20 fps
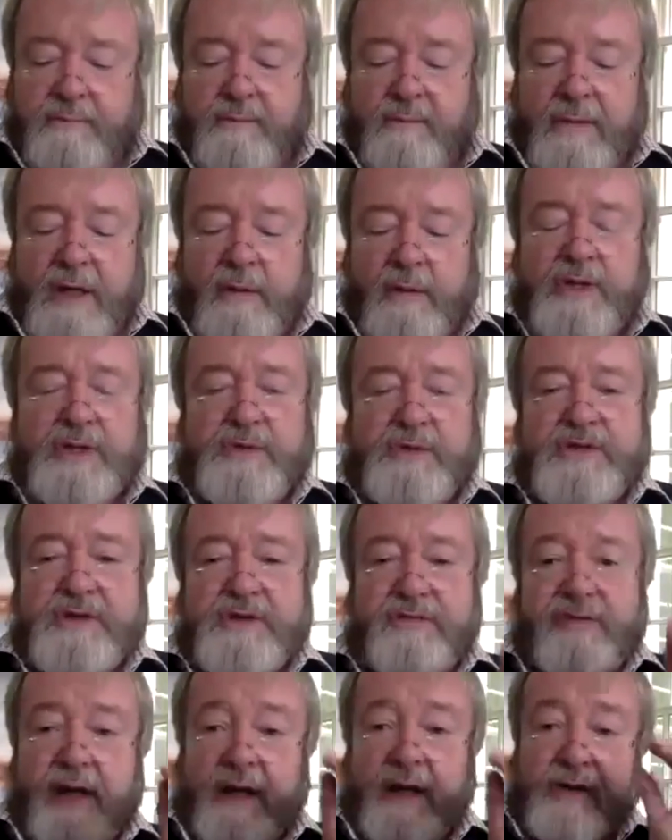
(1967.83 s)
which was a
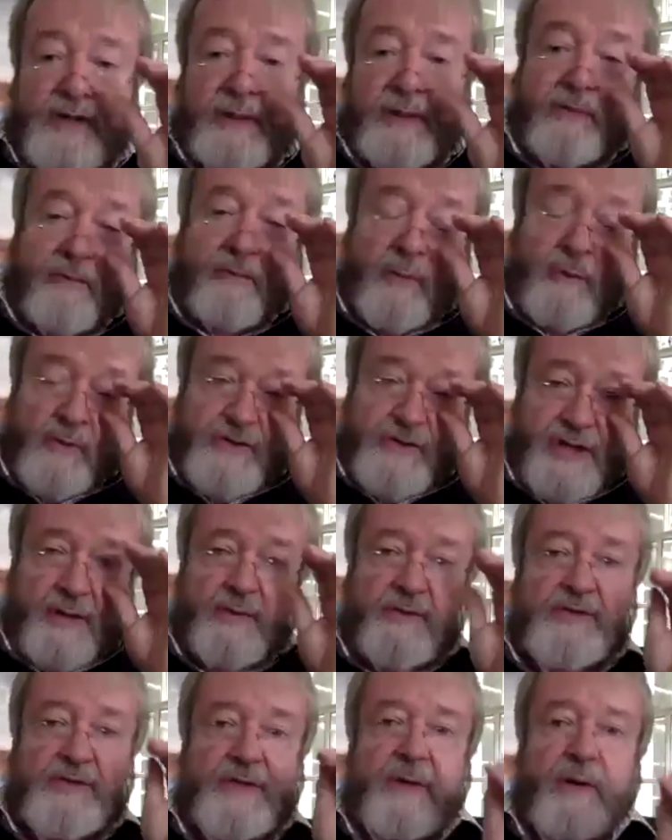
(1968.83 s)
fellowship of All
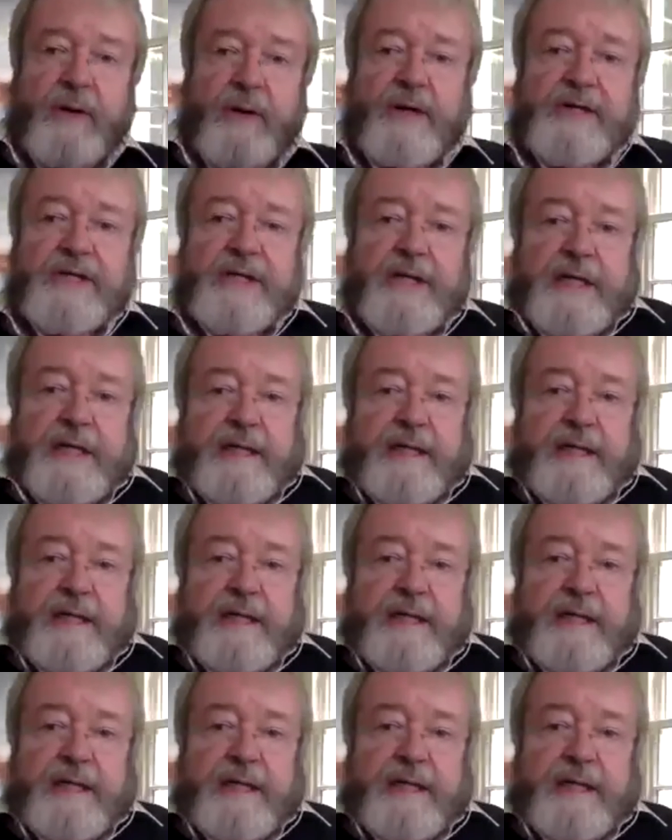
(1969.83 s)
Souls College,